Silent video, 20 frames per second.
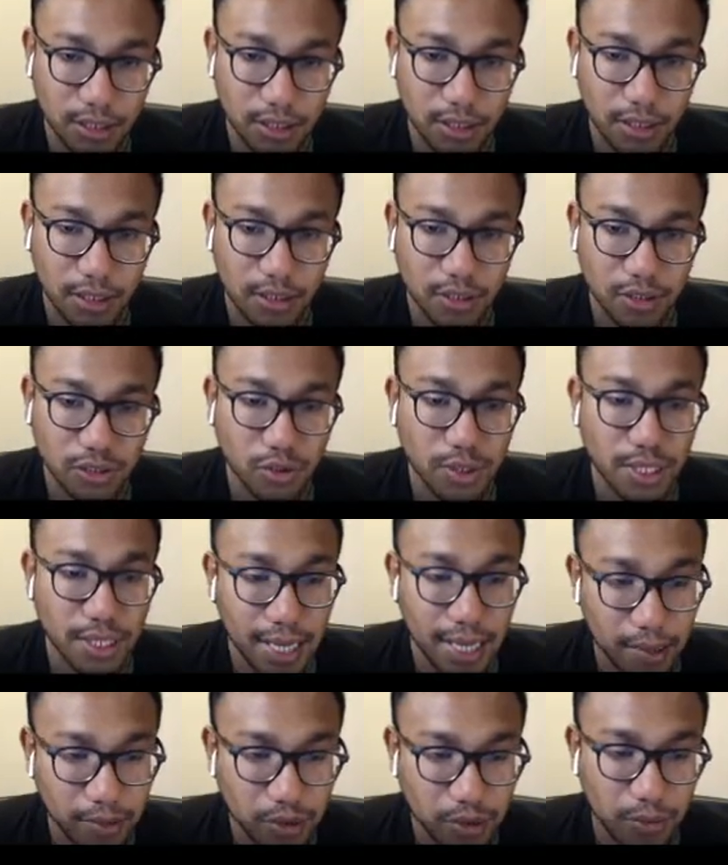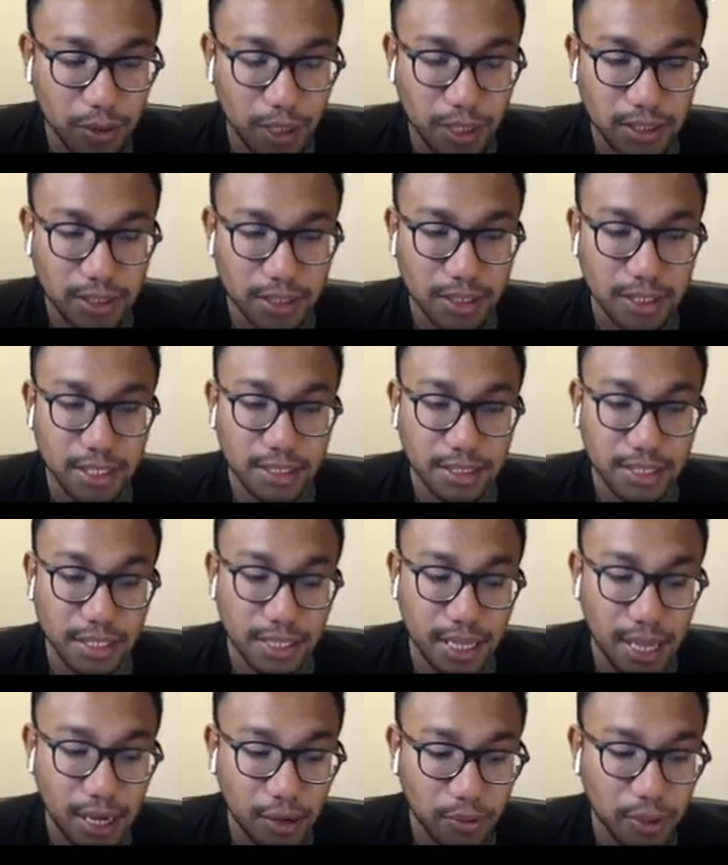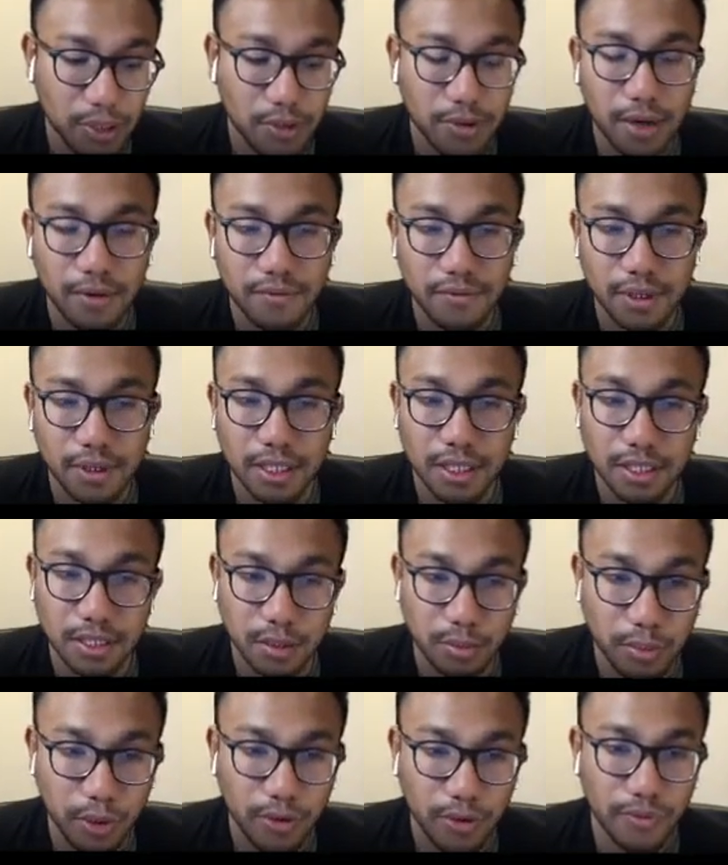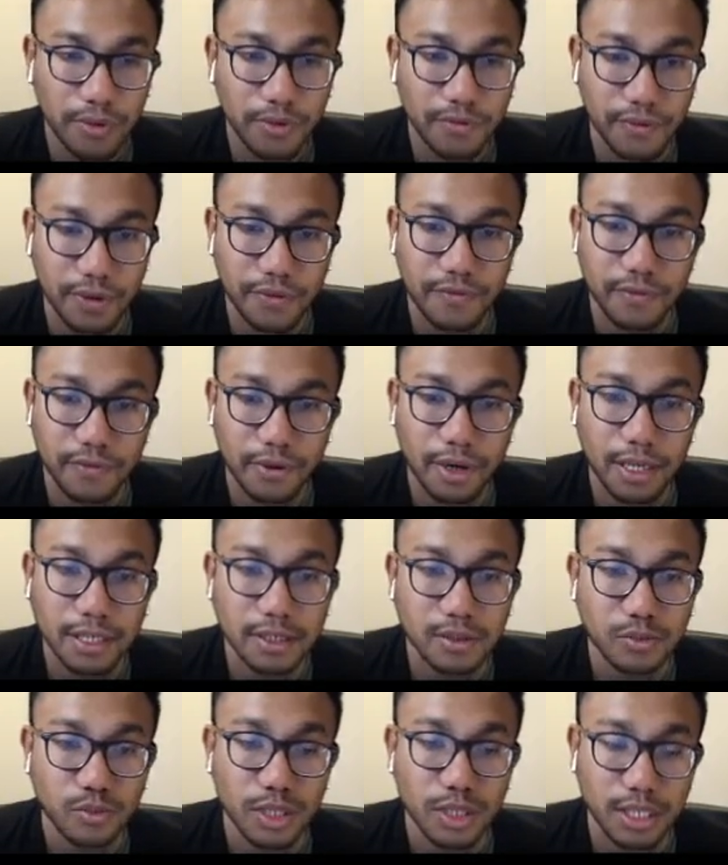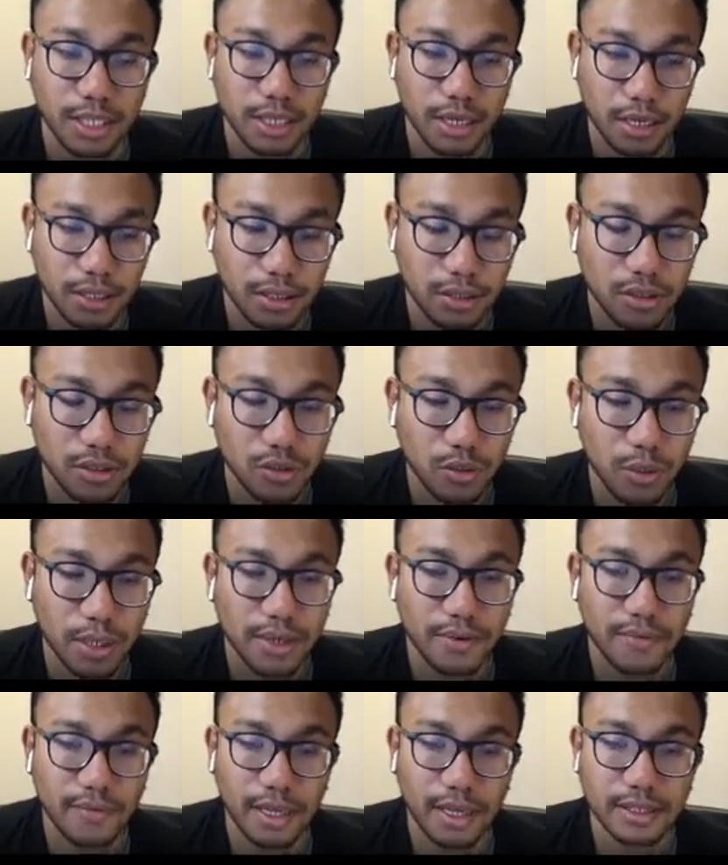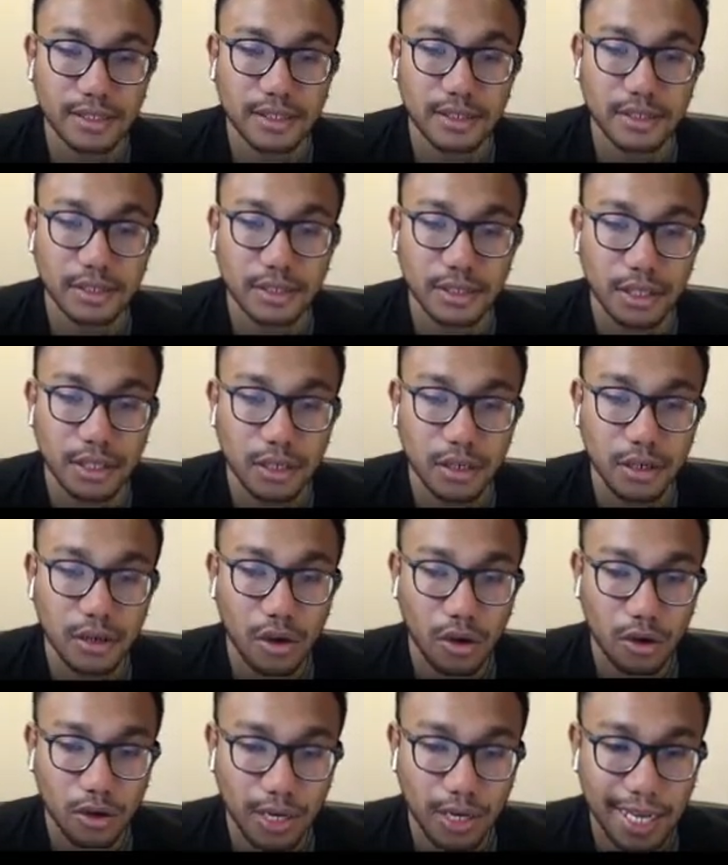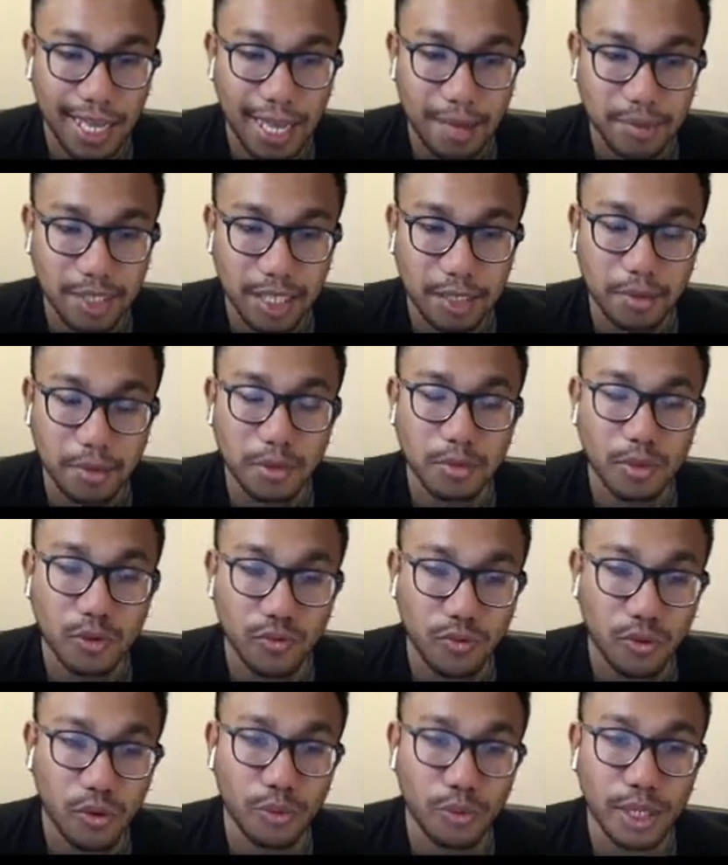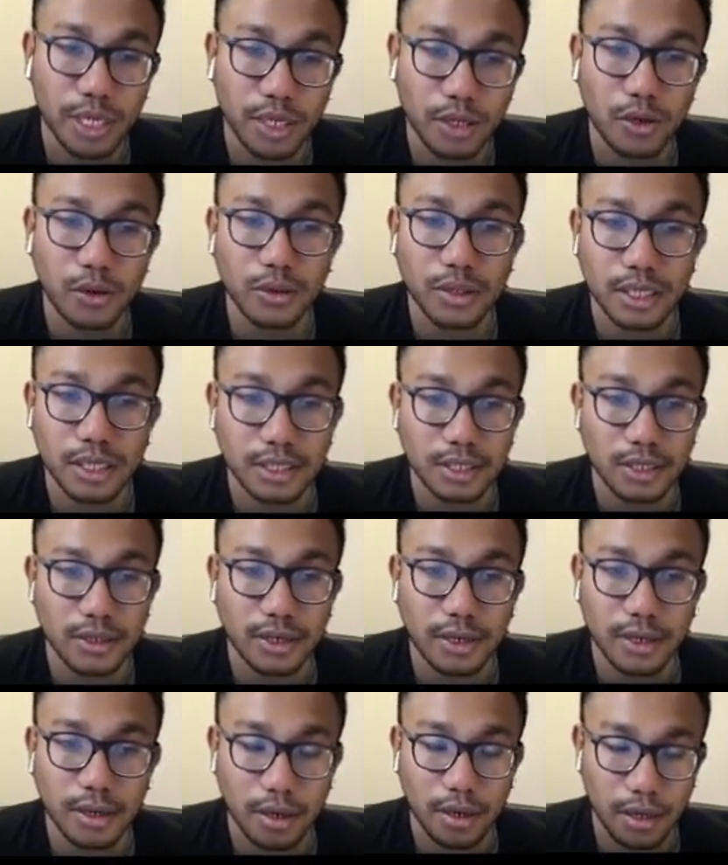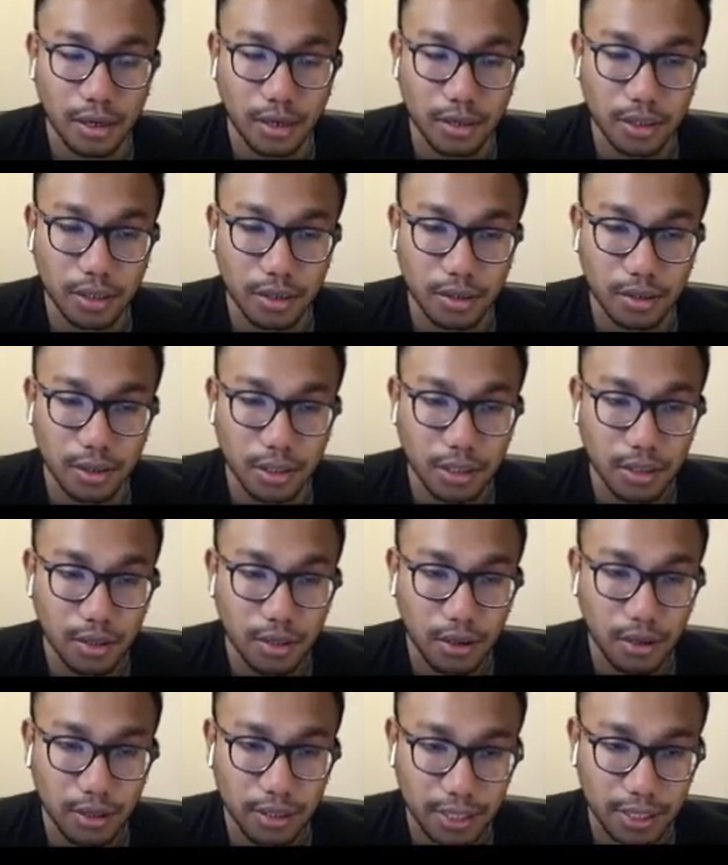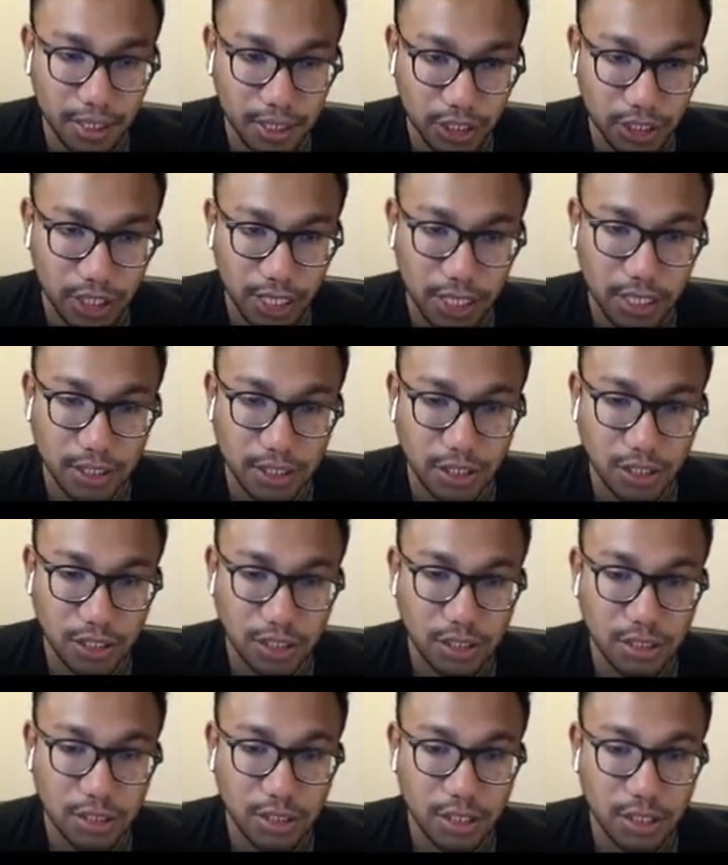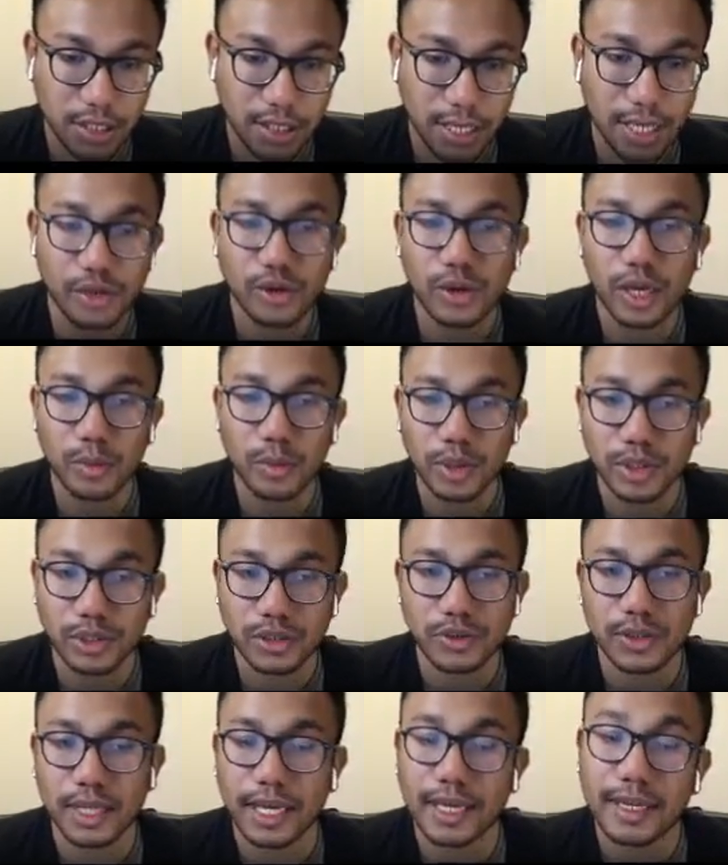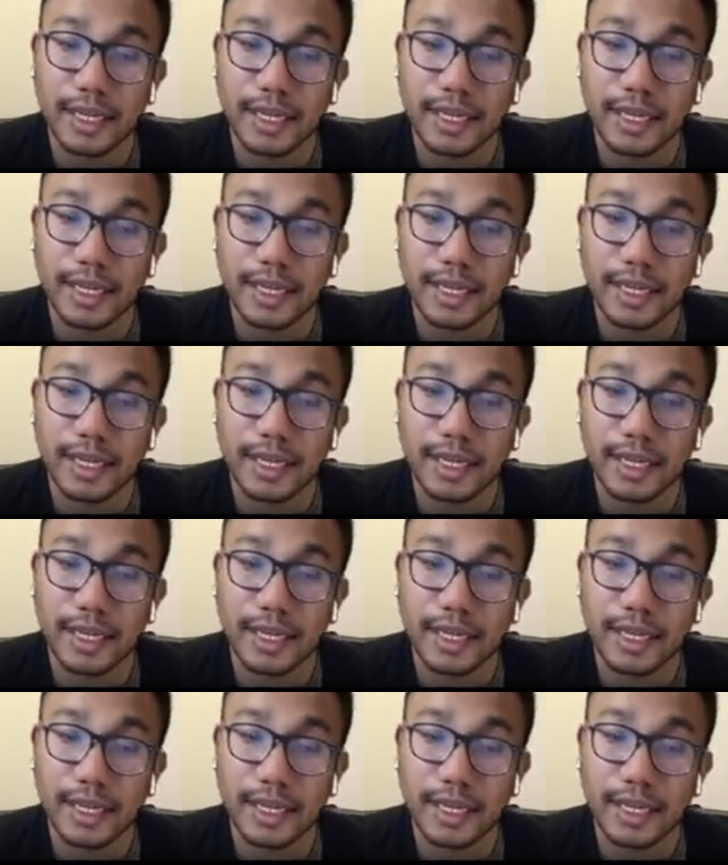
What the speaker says: So they came to us and they said, equity crowdfunding is the perfect fit for us. We need 120 investors on our cap table before we can go list on an exchange. Can you help us do that?